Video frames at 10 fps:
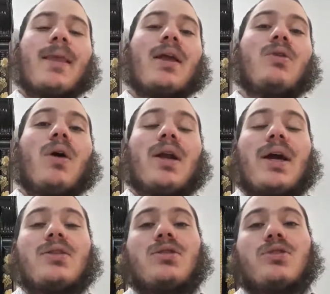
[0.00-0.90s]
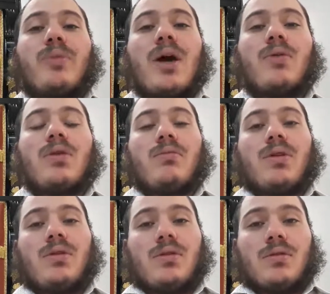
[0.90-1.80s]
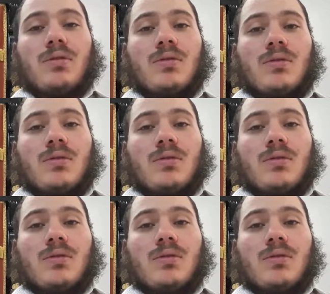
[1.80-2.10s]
and you want to answer shema with the minion,